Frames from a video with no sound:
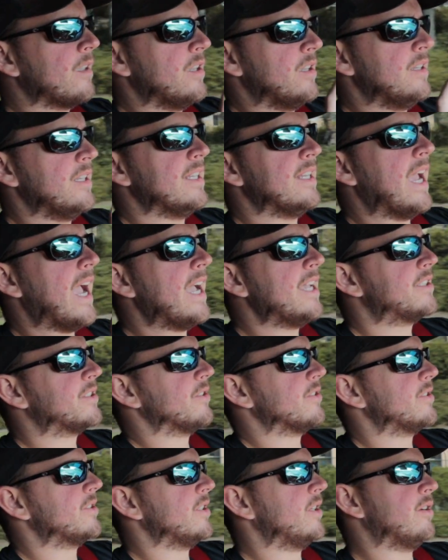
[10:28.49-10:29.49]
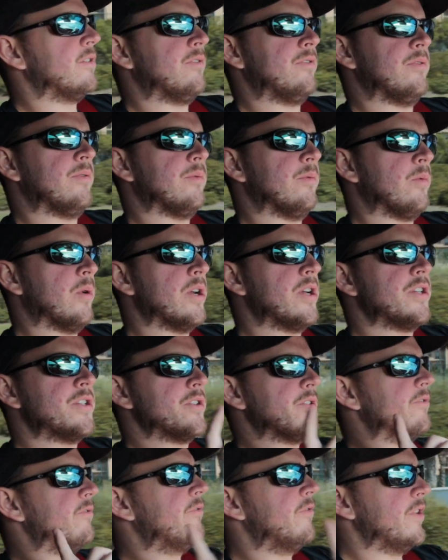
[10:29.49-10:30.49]
you need to ask yourself, what
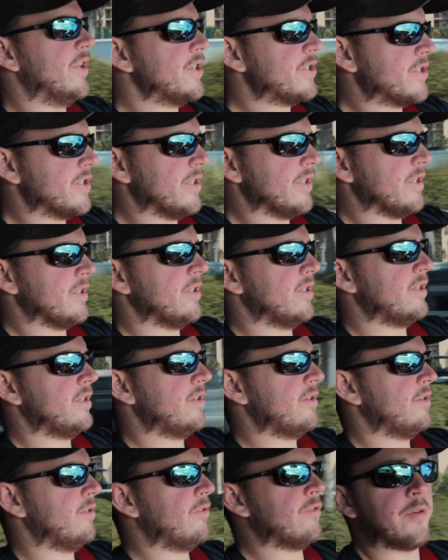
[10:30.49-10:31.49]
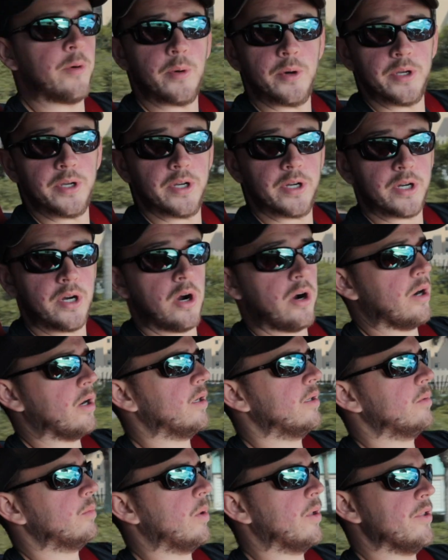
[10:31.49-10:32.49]
is your vision for your
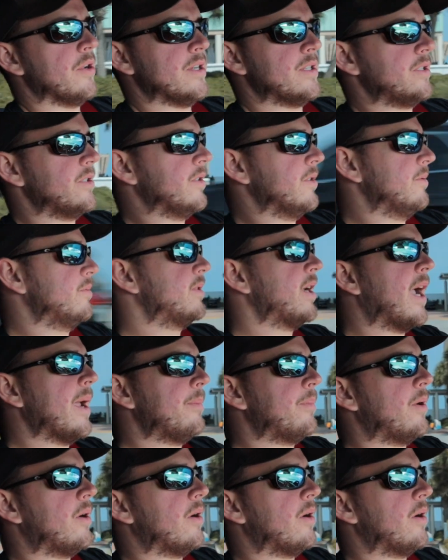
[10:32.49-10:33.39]
car? Whether it's your Type